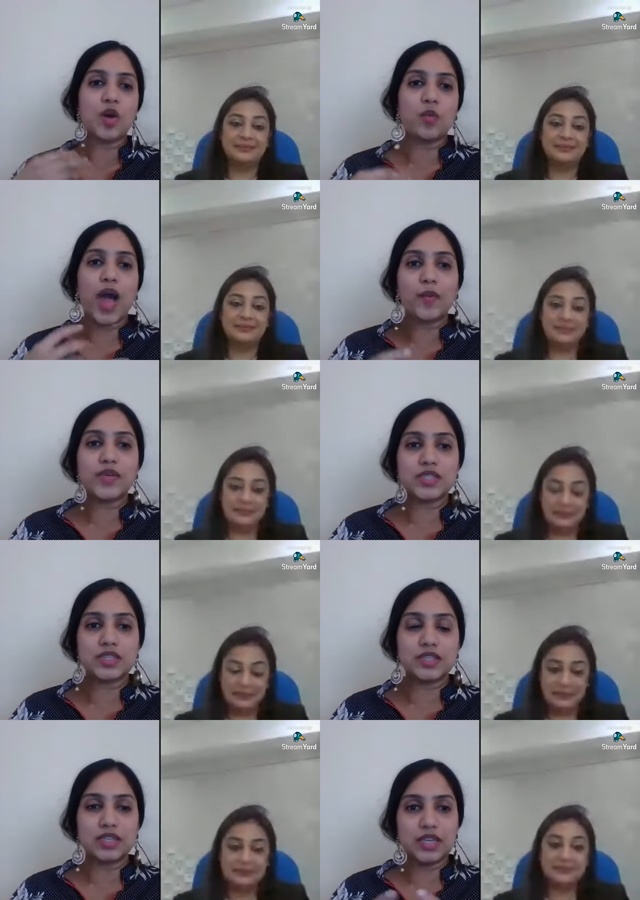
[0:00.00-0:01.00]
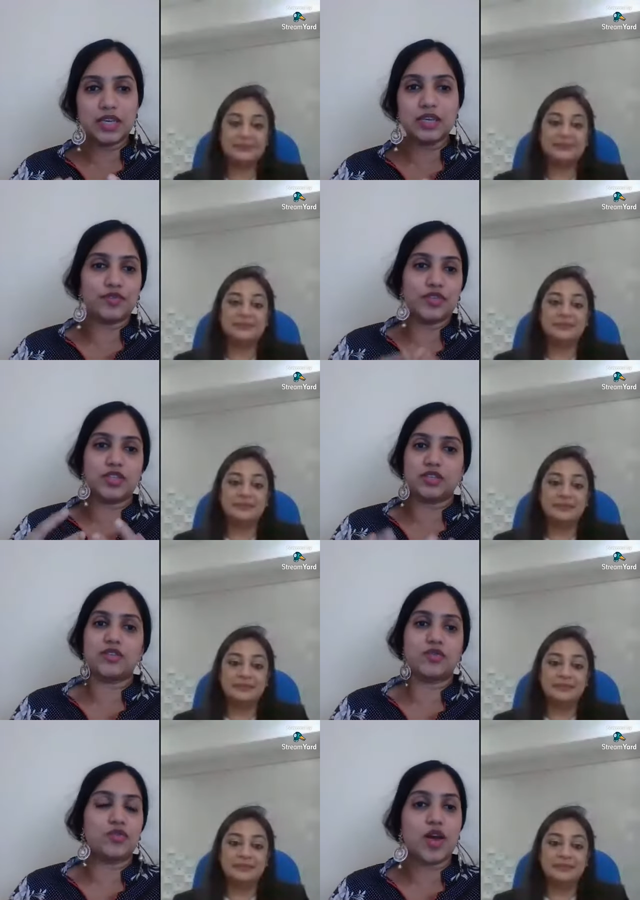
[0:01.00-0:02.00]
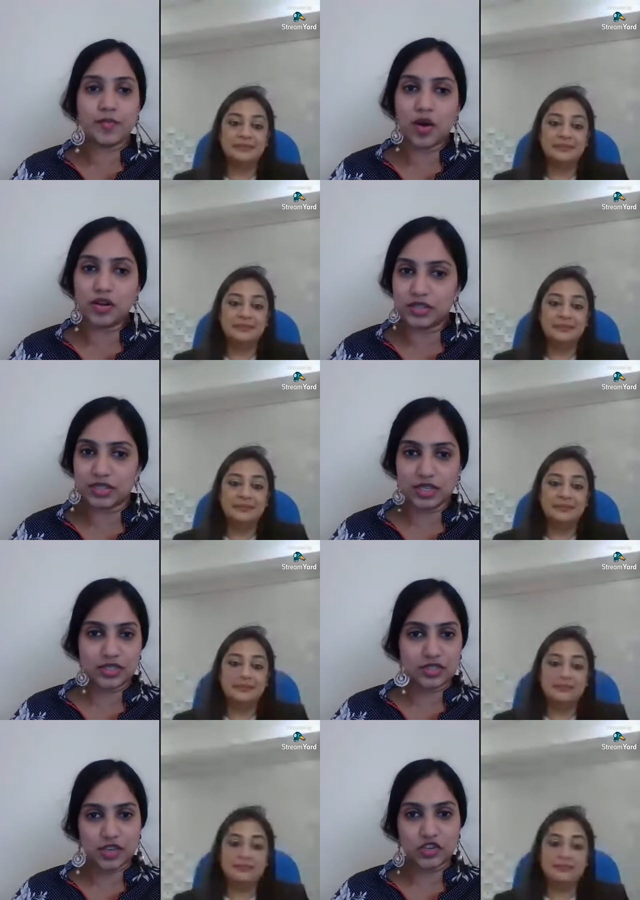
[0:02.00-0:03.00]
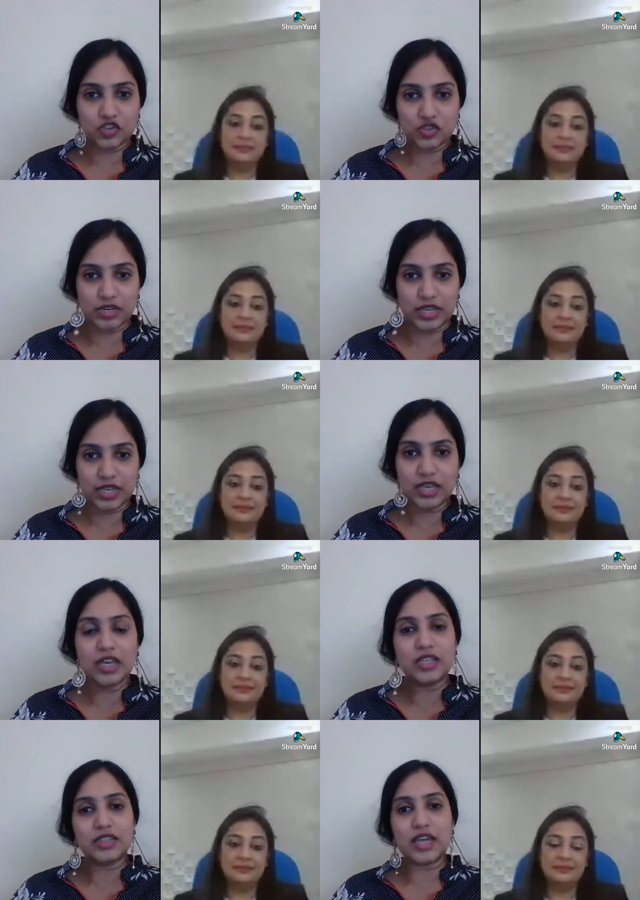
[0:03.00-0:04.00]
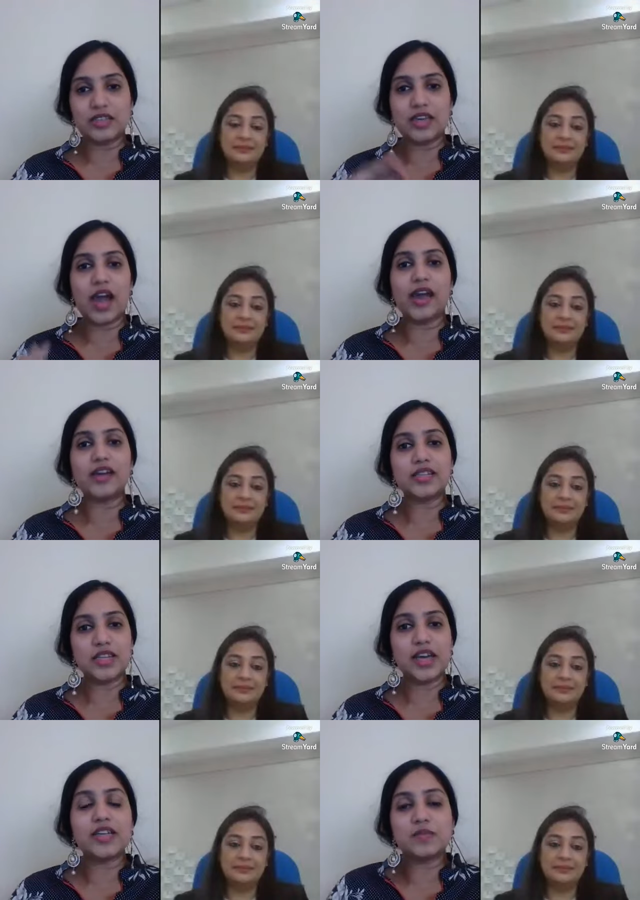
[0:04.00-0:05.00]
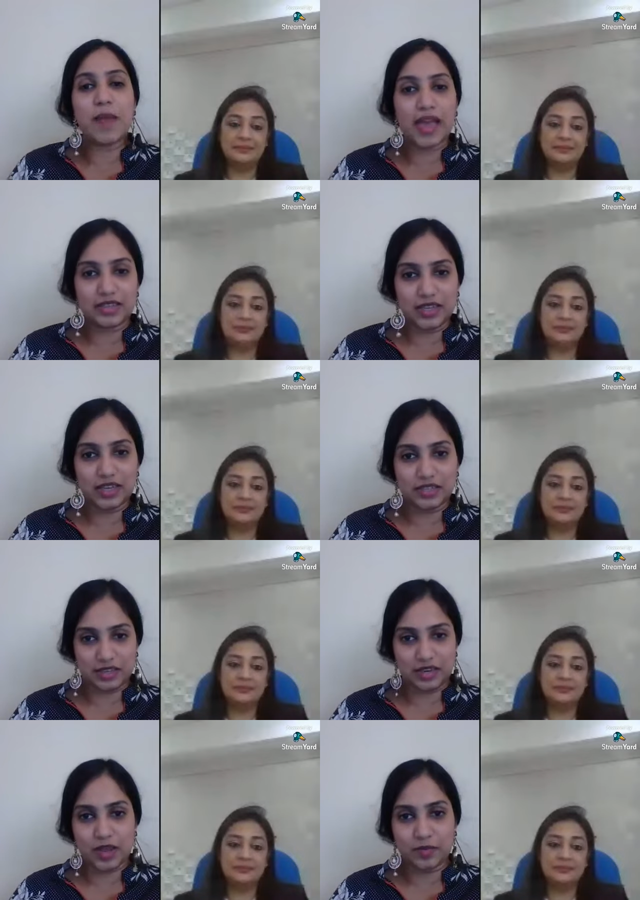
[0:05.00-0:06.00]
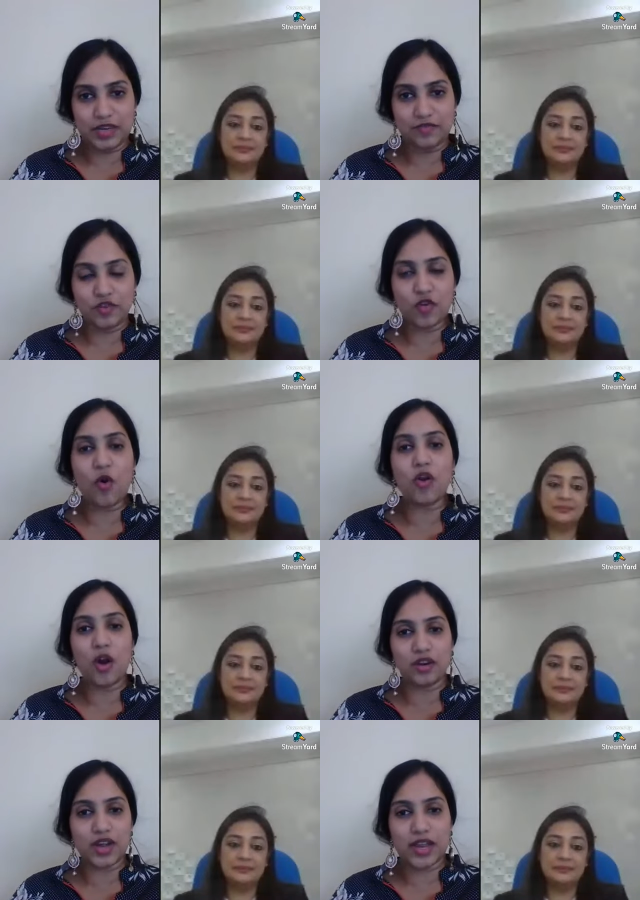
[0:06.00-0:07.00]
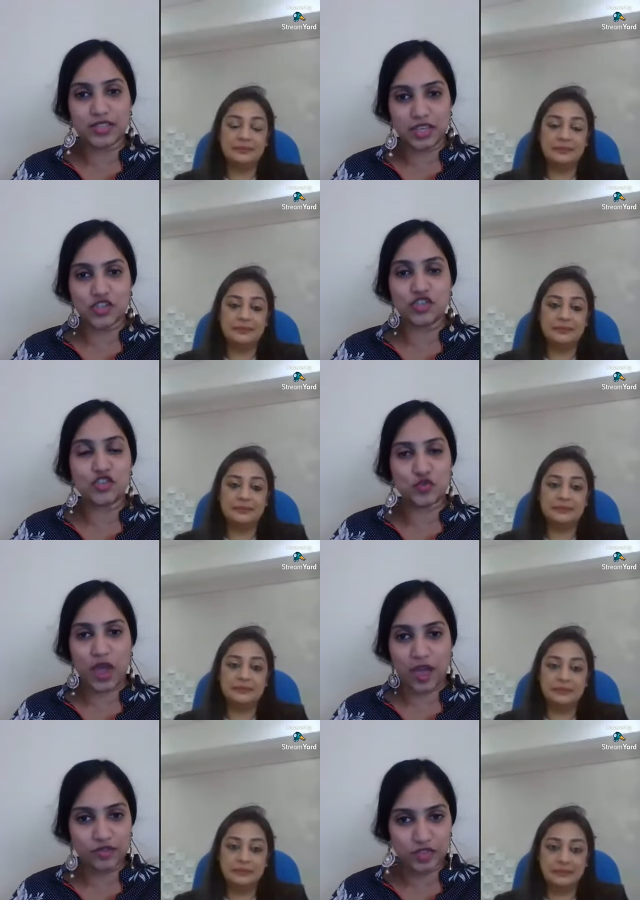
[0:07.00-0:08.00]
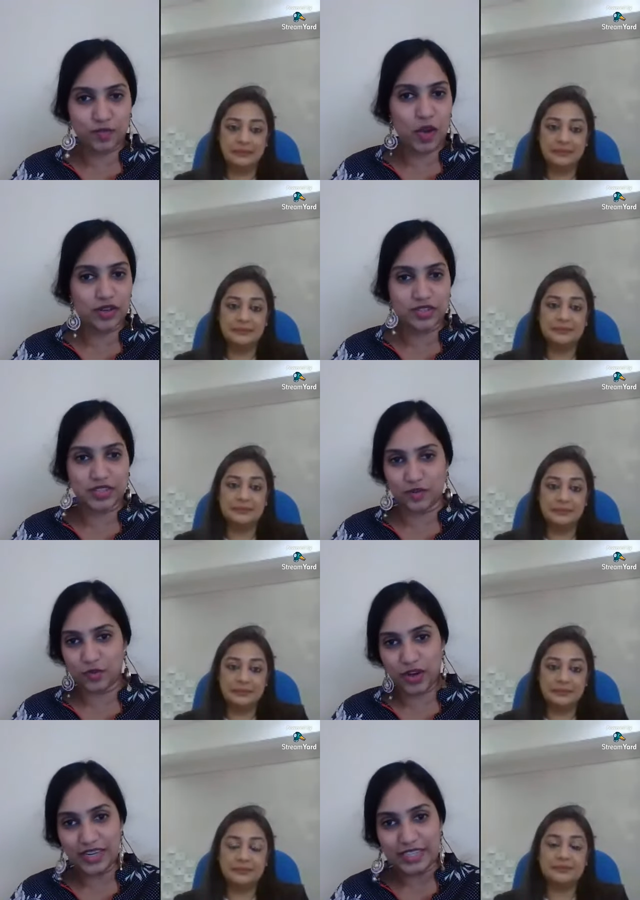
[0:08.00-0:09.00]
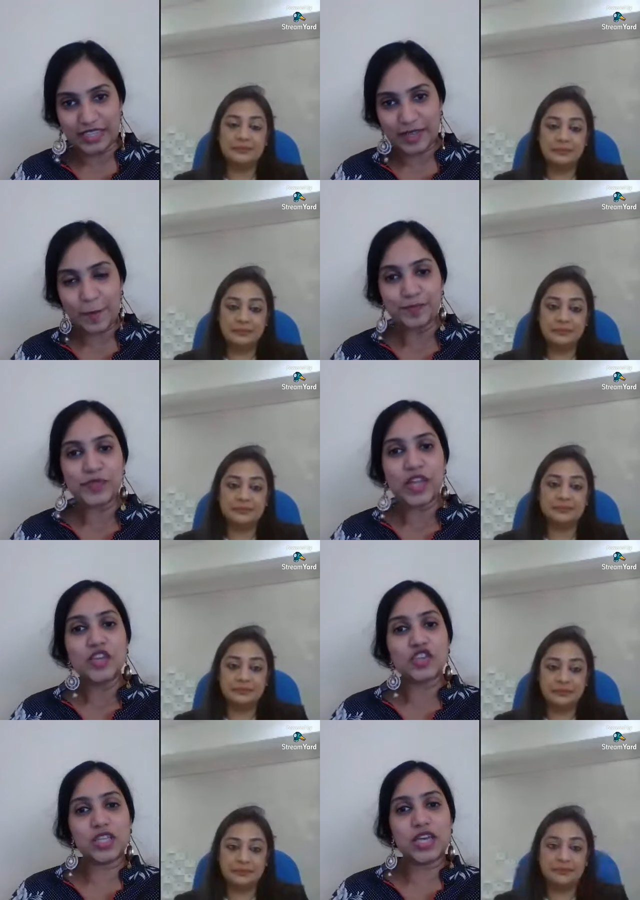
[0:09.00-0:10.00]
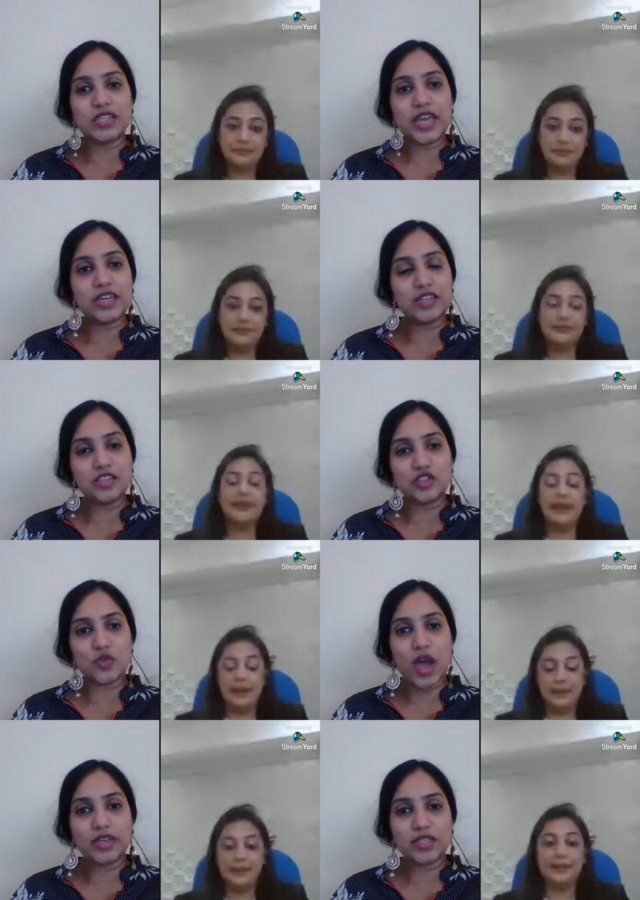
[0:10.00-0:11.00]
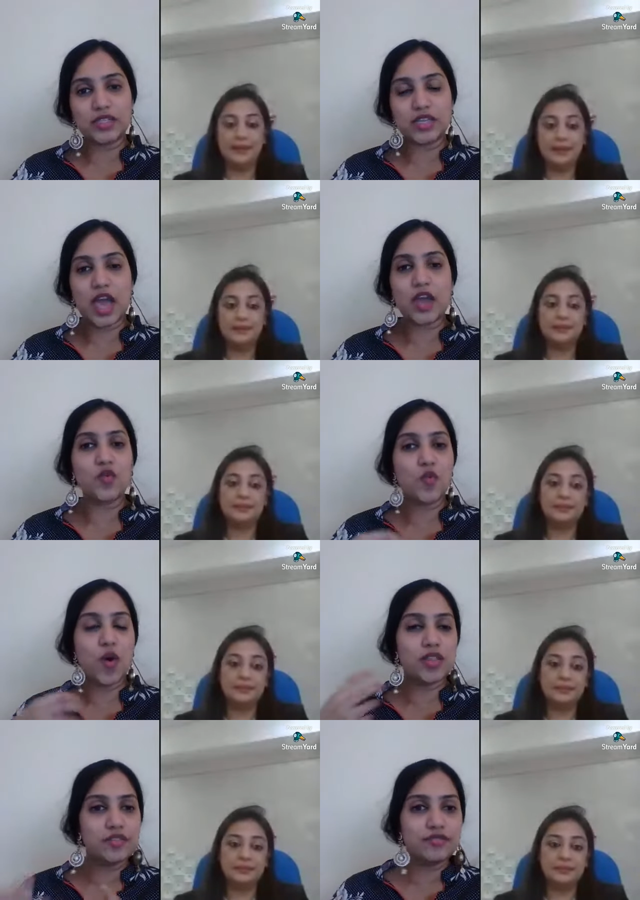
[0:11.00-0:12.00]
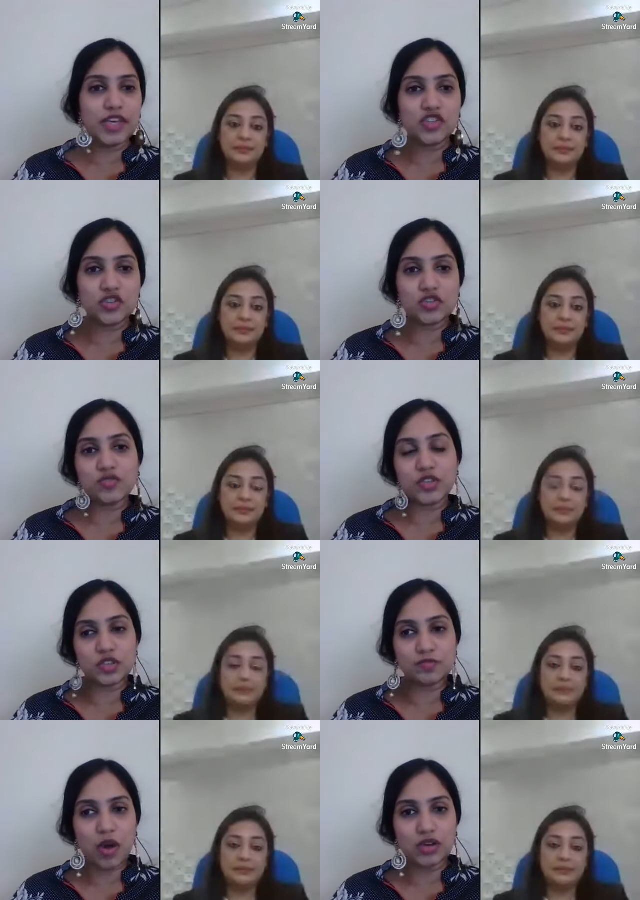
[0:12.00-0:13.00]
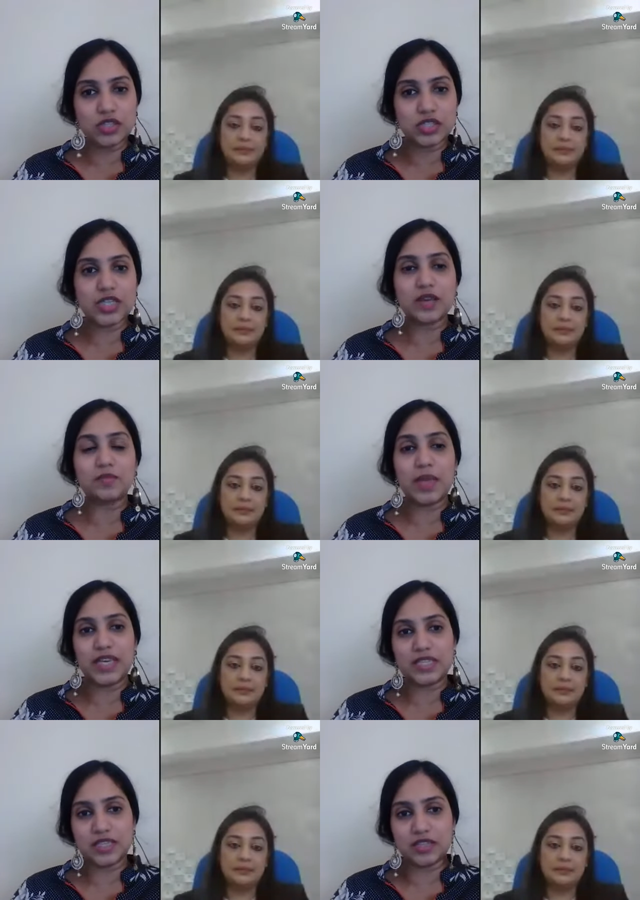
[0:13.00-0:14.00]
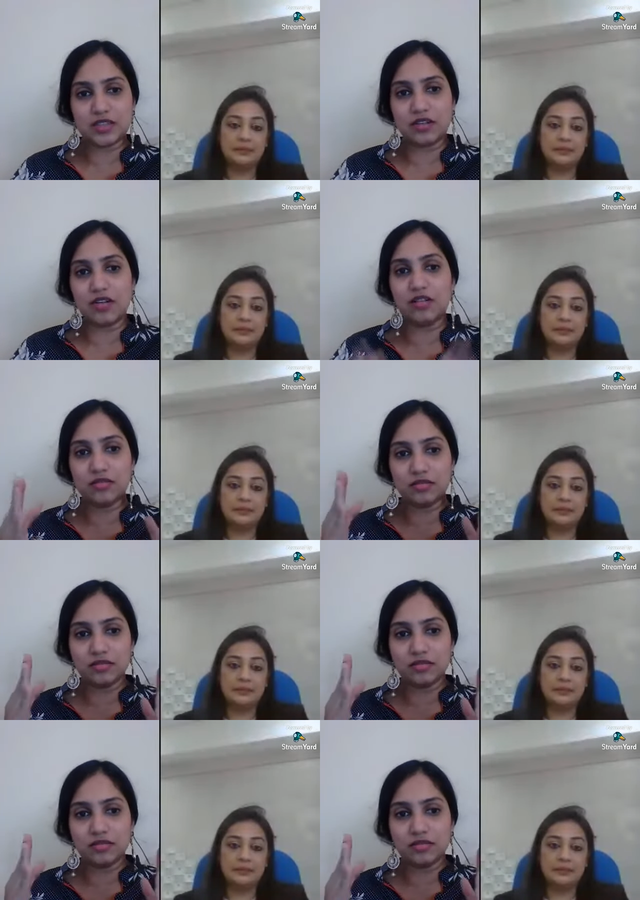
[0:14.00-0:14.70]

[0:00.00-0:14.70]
Speaker 1: why was the need for this corona policy essentially that the IRDA has mandated, I believe, for all organizations to have this policy, right? So the intent is to understand yeah, yeah. what are the features of this policy that makes it a